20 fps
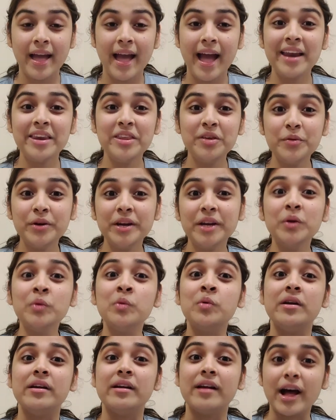and you need
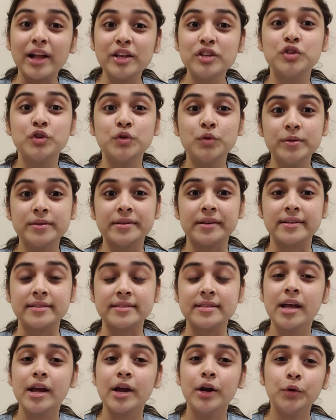to nudge users
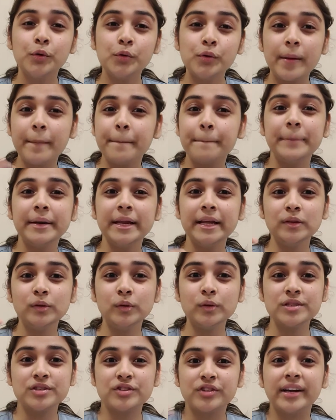to complete
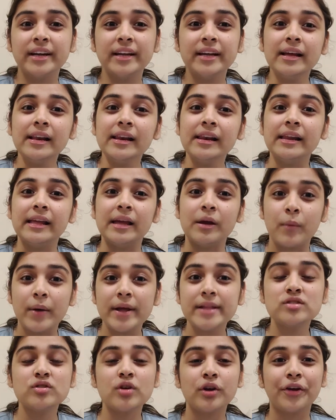those critical
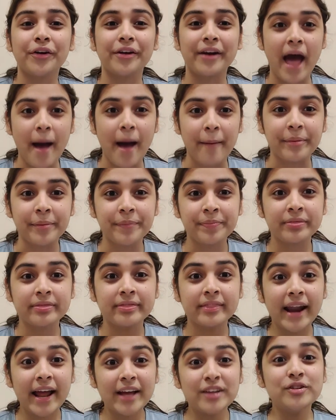events on your app
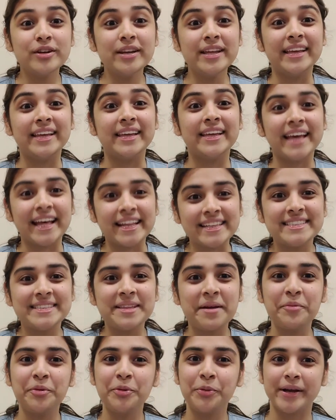that actually gets
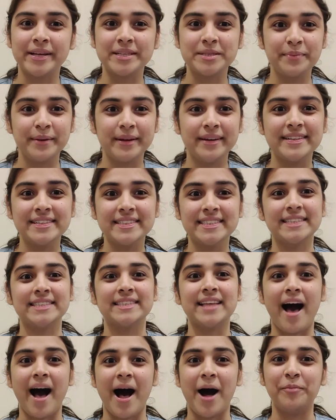them to experience this
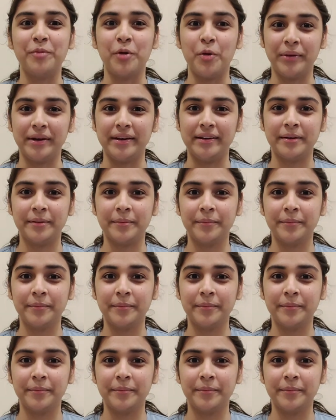aha moment.